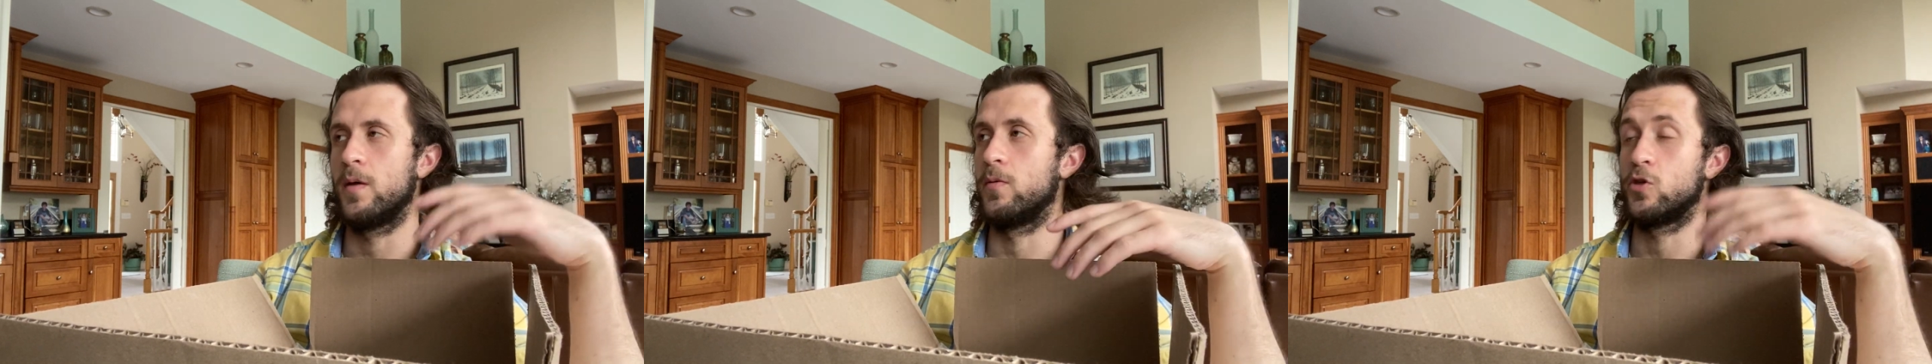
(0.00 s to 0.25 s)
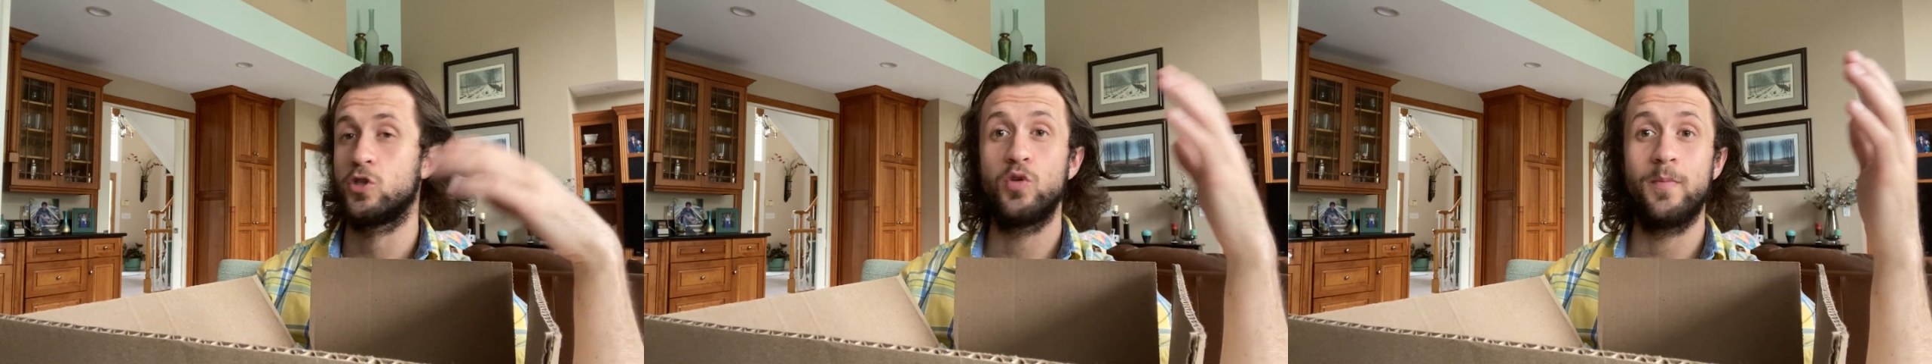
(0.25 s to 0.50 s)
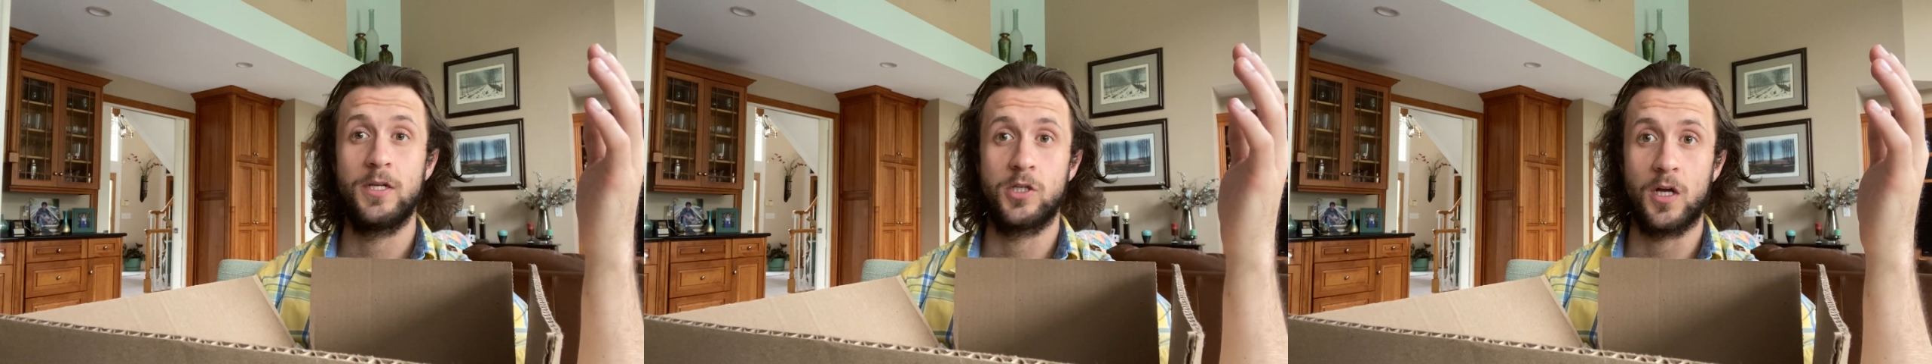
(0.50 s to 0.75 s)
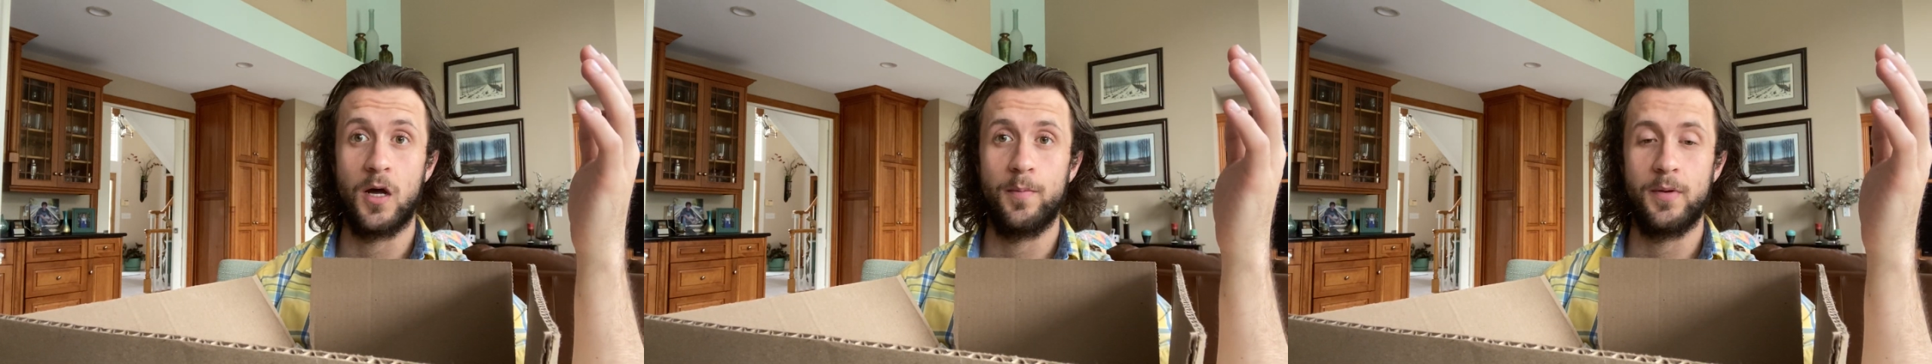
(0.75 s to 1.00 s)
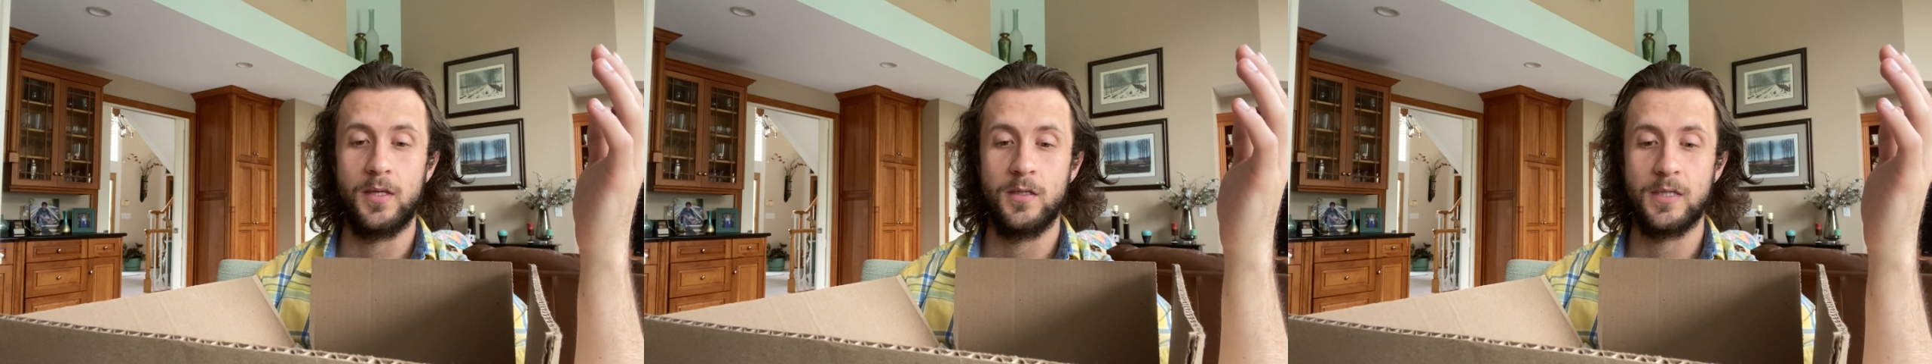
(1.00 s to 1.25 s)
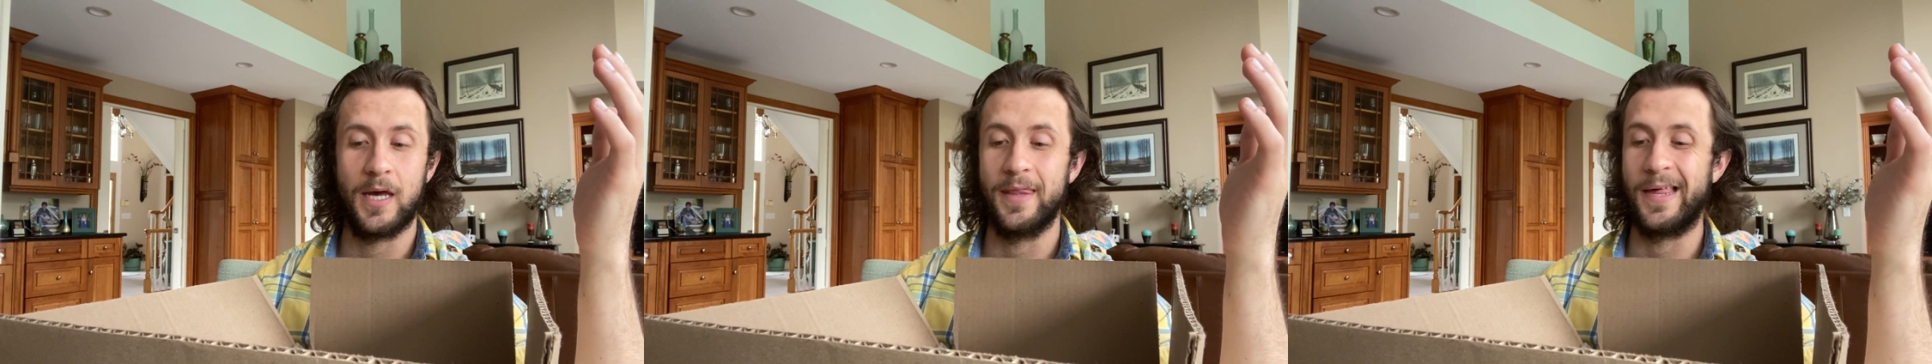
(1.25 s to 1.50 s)
There's two major
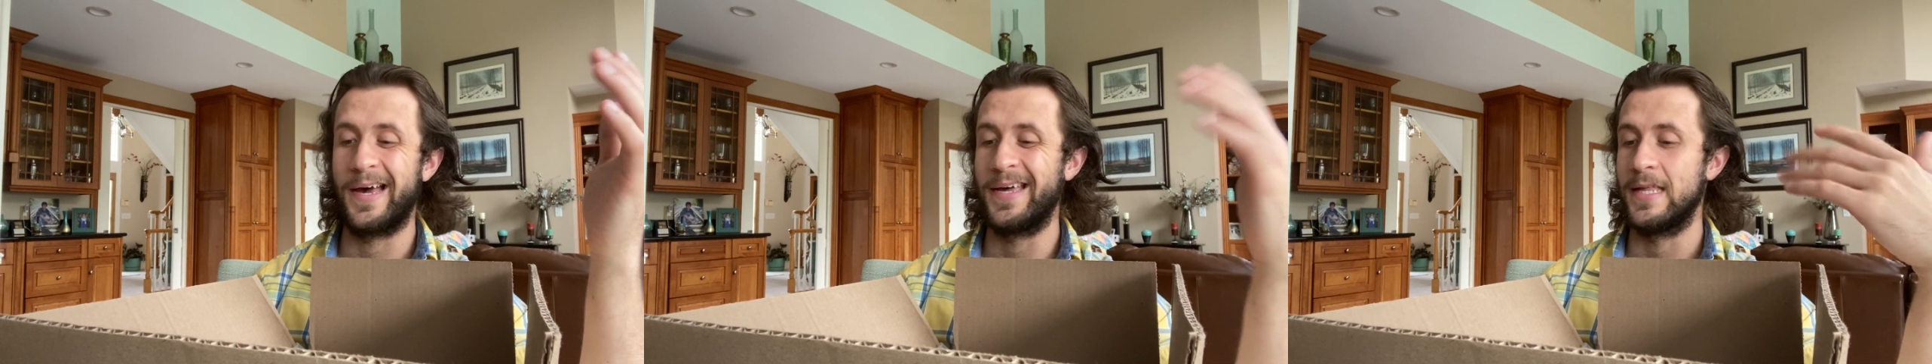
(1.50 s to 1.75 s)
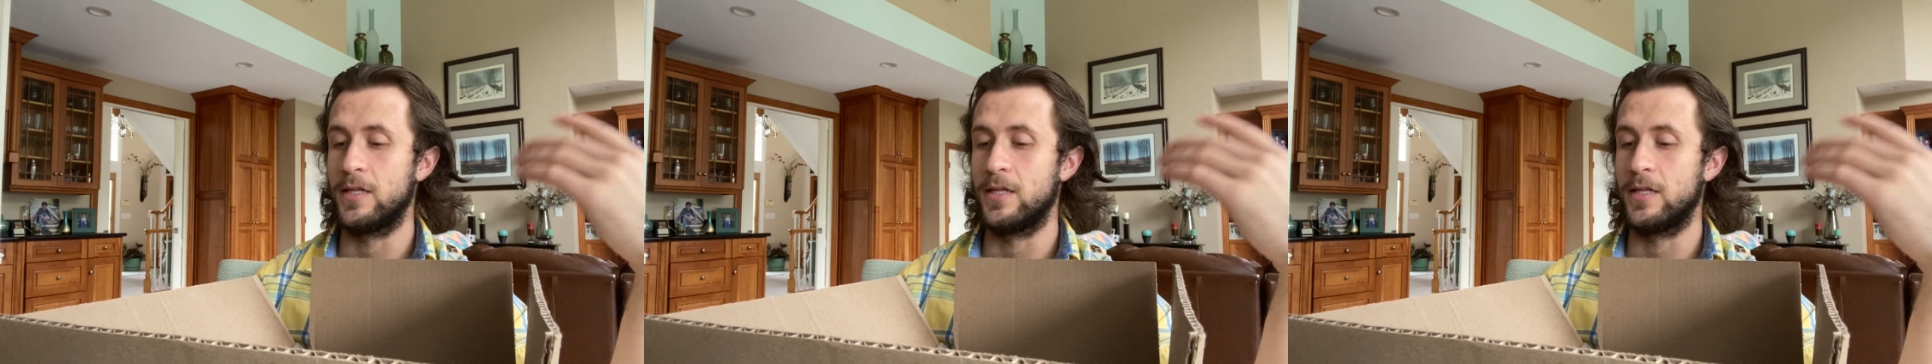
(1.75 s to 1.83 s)
companies online